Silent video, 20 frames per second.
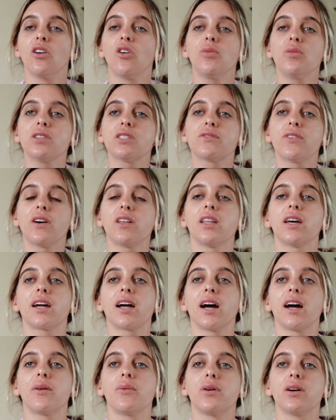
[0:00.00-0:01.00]
almost felt like
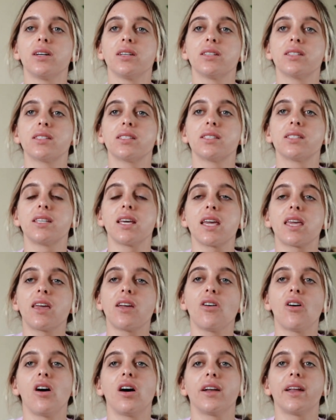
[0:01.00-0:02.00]
I was
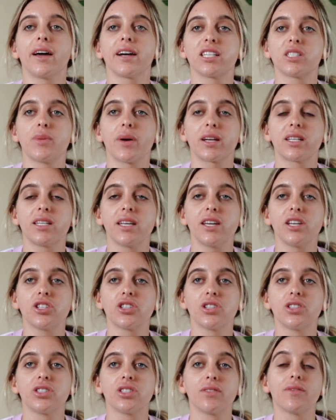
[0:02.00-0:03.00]
taking on
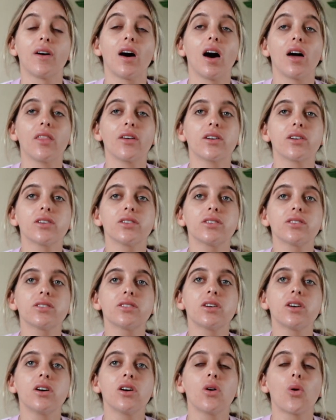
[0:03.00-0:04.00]
expectations of
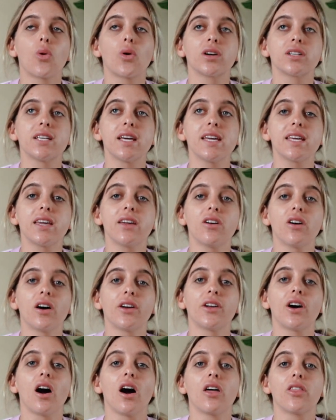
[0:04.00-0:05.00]
others or taking
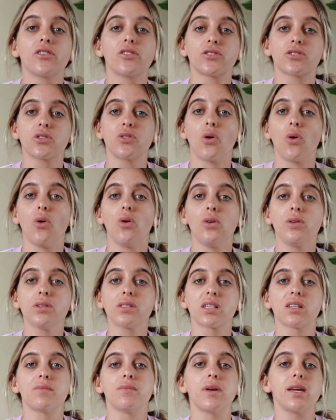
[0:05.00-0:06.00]
on others' goals
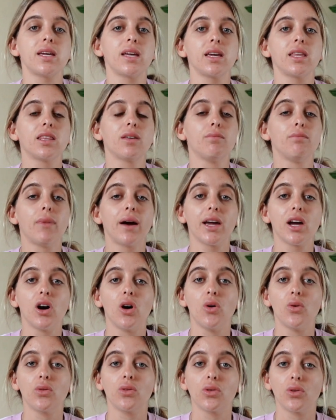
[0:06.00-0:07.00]
and making them my
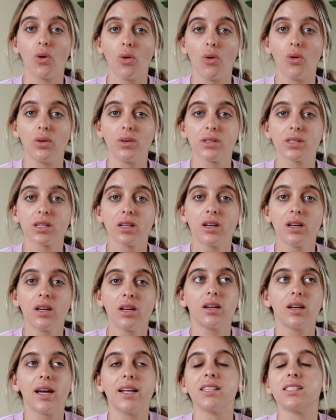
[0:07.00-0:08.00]
own goals
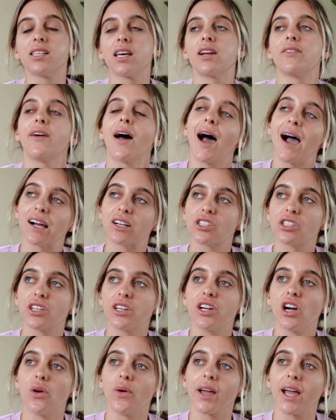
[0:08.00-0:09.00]
instead of actually
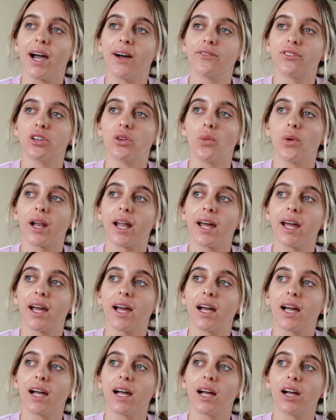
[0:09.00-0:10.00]
going after what
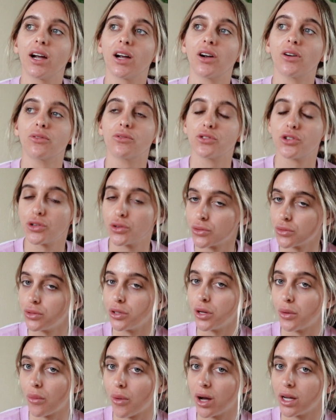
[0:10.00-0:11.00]
I
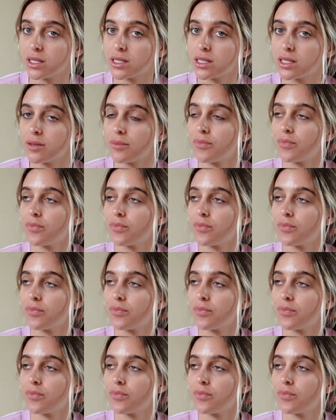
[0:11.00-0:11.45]
truly want.